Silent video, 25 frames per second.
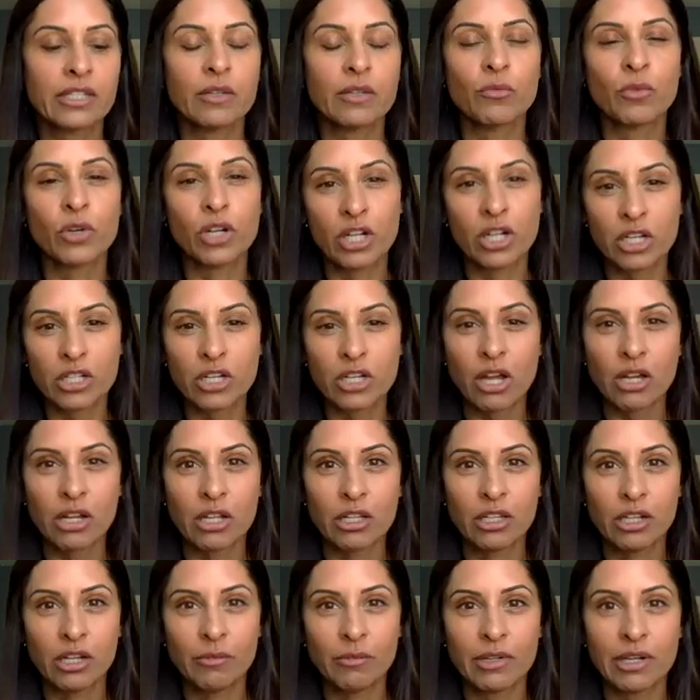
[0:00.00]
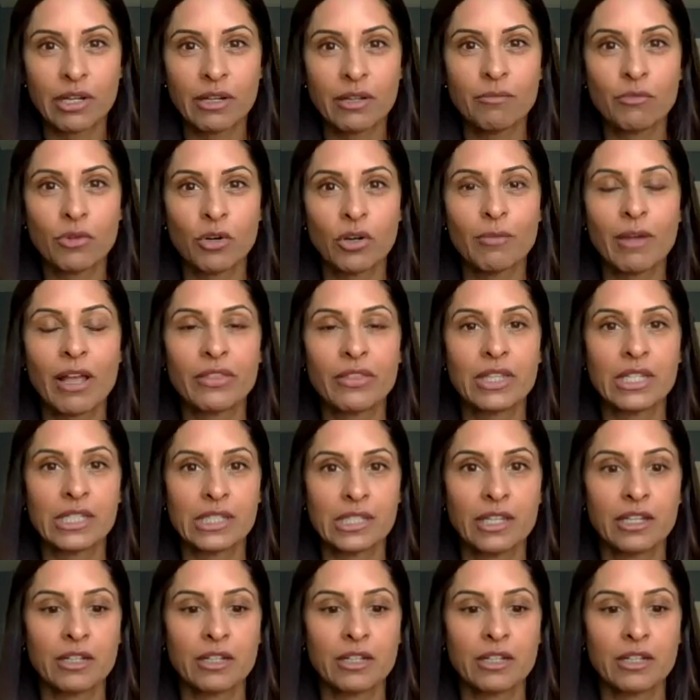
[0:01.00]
And we're going to talk a little bit more about this